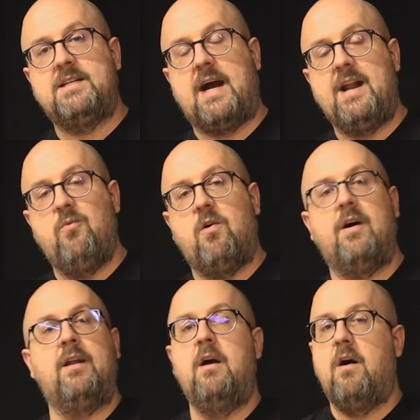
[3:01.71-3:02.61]
tiny
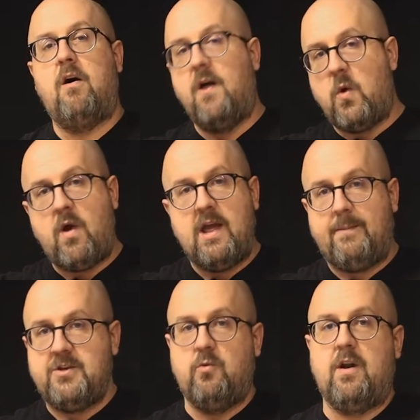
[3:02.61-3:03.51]
one all the way
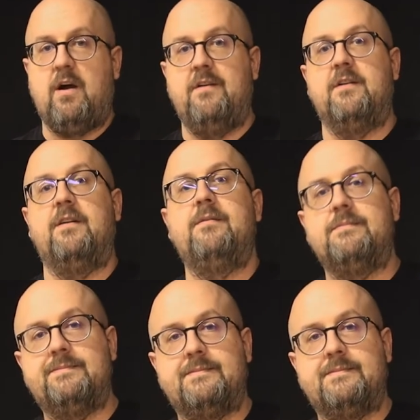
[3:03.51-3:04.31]
up to 100.